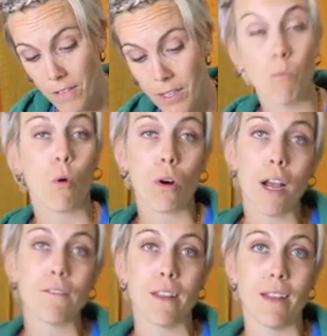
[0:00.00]
more
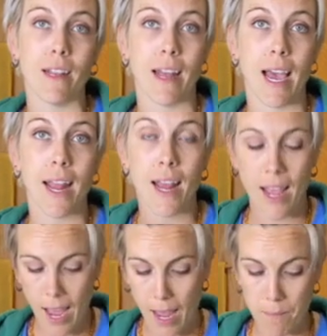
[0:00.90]
often than not,
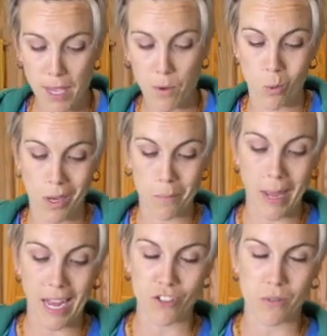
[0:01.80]
I make one
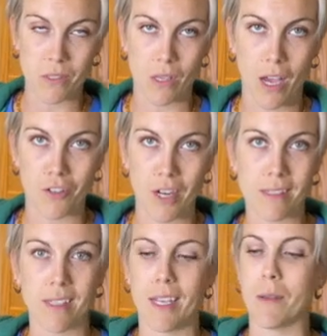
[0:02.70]
batch of slaw
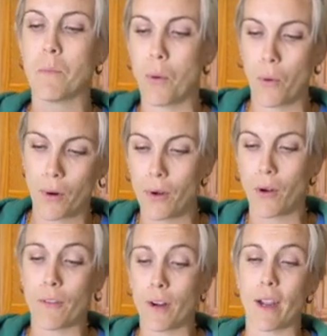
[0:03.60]
dressing, pour it
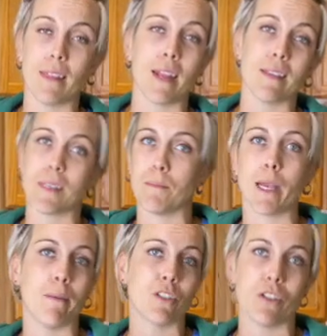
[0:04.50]
over, and then I
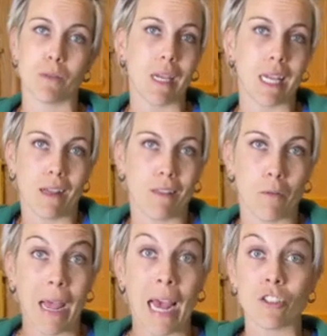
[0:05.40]
sometimes just make another
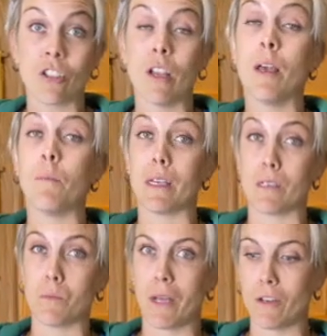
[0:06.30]
batch because
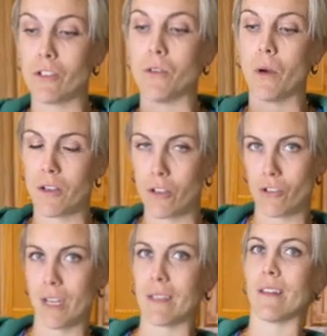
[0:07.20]
better to
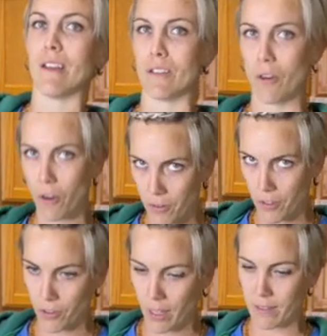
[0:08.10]
underdress than to
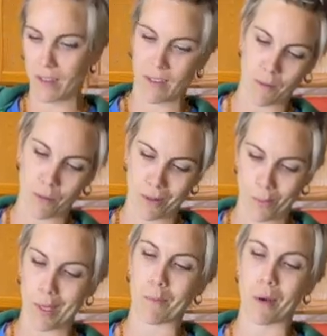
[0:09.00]
overdress and end up with a
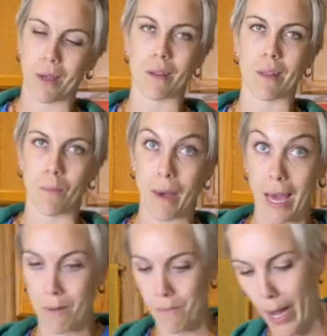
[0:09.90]
big puddle at the
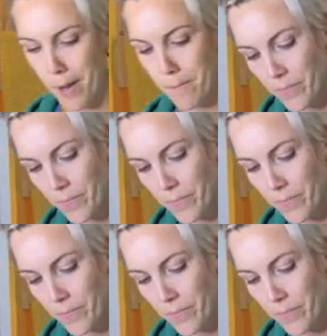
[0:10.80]
bottom, right?